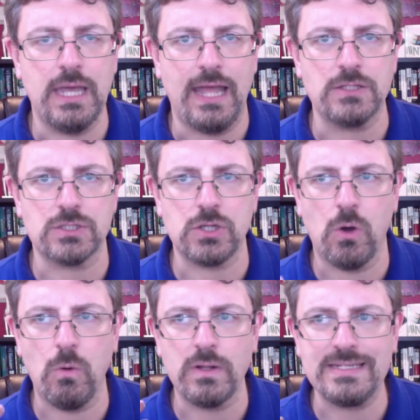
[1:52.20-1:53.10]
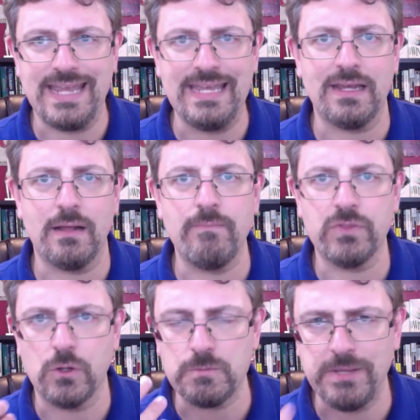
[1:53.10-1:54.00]
And so, data,
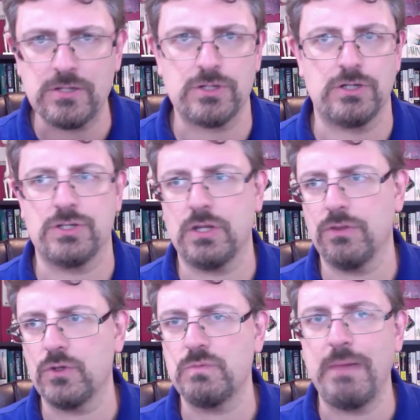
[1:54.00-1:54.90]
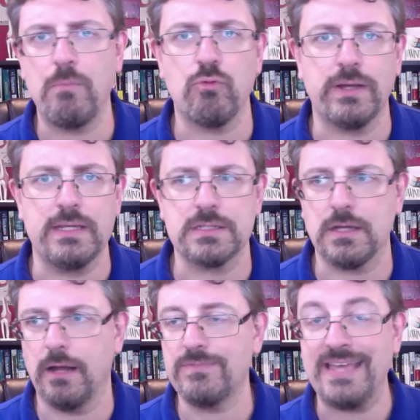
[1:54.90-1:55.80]
those pictures, those memories,
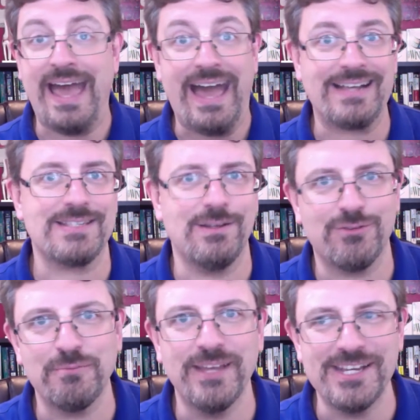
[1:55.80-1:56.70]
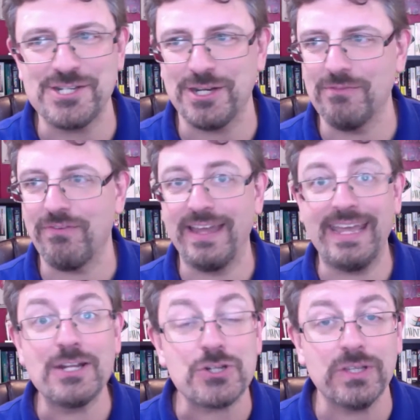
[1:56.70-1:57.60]
uh, tax information,
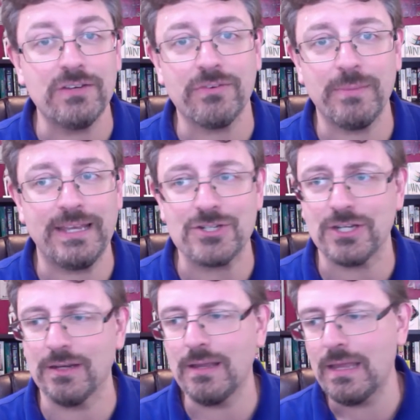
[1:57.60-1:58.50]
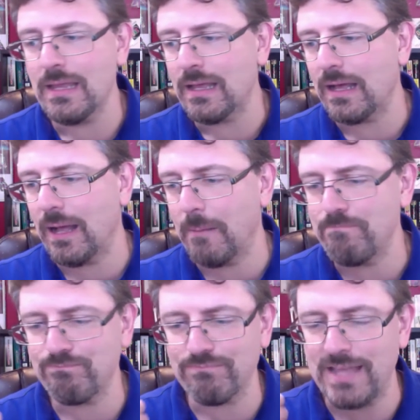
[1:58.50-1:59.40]
financial information,
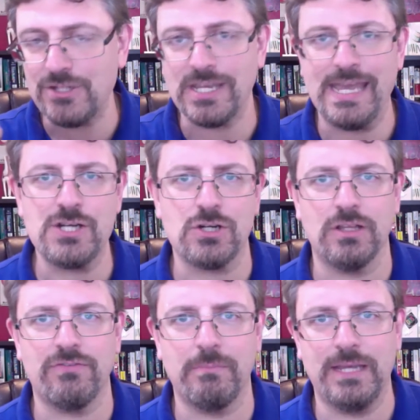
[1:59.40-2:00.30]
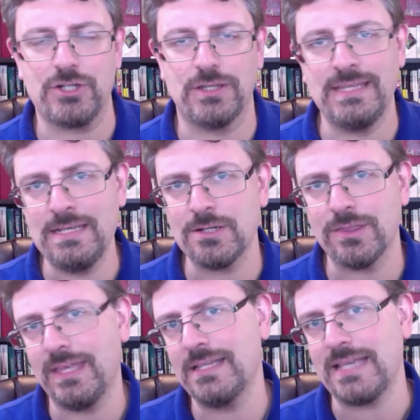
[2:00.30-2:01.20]
um, educational information. These are
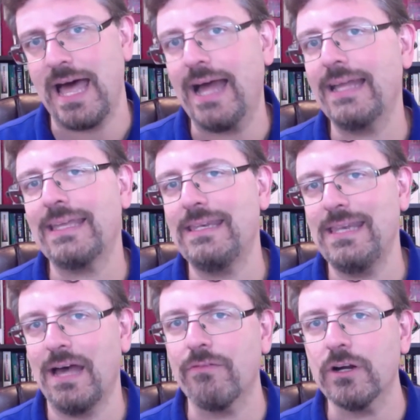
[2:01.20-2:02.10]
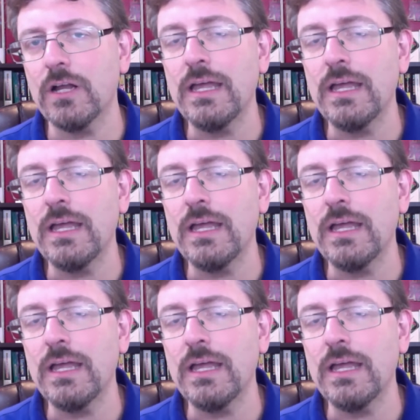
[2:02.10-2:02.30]
things that I can never,